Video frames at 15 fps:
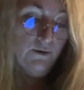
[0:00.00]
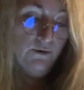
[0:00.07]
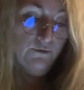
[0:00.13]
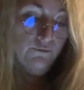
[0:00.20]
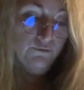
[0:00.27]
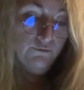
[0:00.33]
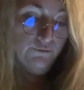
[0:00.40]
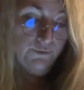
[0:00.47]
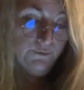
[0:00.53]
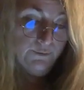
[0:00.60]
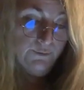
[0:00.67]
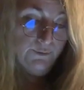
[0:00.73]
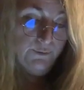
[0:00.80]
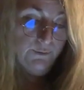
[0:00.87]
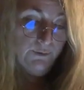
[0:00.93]

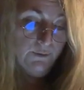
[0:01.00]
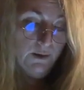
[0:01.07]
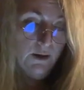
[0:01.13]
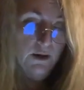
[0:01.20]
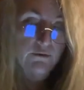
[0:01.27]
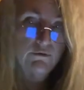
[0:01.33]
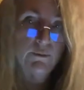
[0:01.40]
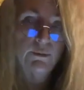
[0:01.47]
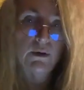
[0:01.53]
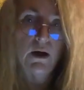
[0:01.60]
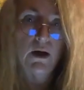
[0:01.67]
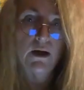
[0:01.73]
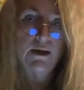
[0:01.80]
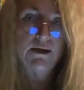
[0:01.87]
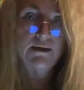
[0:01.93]
"True," I
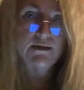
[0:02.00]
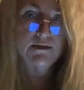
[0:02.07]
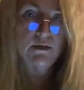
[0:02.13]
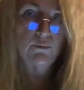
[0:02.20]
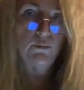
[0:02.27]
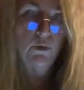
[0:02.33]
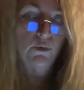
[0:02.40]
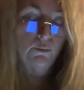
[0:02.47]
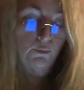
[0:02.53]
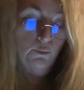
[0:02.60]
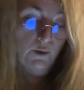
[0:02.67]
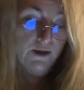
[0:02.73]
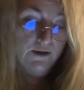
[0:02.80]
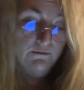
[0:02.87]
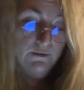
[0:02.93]
replied somewhat
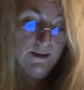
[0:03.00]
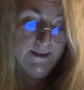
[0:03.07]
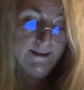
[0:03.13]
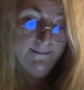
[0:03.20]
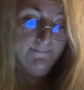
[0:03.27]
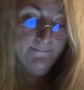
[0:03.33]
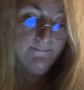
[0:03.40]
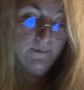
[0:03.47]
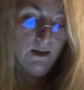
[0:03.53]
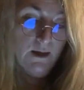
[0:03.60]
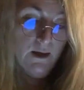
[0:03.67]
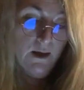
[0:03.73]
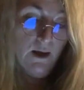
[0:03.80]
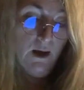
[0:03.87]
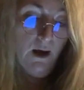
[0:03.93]
wearily.
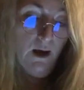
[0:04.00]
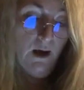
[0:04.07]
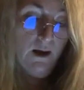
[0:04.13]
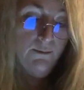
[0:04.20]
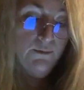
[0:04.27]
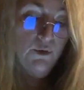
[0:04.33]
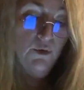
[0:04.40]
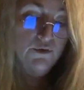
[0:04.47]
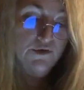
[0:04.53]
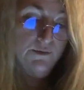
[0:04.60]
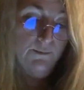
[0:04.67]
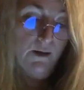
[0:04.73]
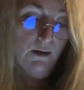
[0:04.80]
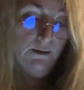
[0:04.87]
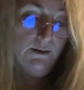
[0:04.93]
"I'm not a
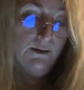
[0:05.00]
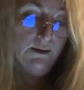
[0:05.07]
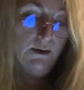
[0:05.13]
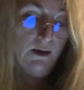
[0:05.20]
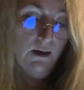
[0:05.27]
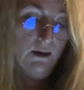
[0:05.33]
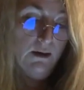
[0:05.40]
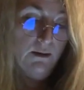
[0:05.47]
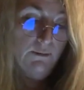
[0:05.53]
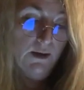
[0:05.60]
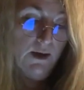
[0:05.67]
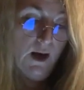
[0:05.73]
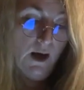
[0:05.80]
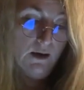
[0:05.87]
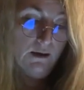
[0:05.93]
monk, I'm a
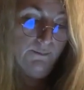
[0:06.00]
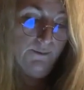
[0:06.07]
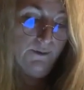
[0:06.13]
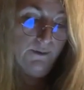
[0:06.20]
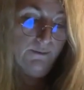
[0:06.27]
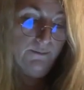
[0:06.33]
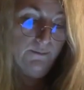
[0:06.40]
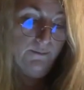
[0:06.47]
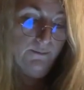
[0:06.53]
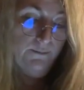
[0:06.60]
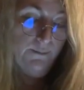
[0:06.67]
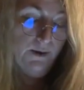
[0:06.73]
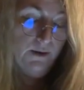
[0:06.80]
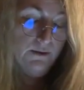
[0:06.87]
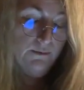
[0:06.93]
Ngakpa,
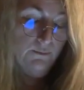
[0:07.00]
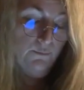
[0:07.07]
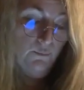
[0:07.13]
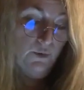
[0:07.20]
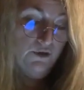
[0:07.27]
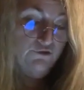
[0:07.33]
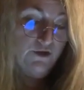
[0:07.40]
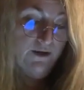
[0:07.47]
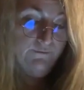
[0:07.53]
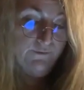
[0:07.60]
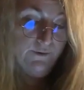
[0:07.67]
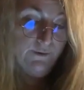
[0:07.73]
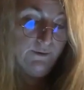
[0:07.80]
but whichever,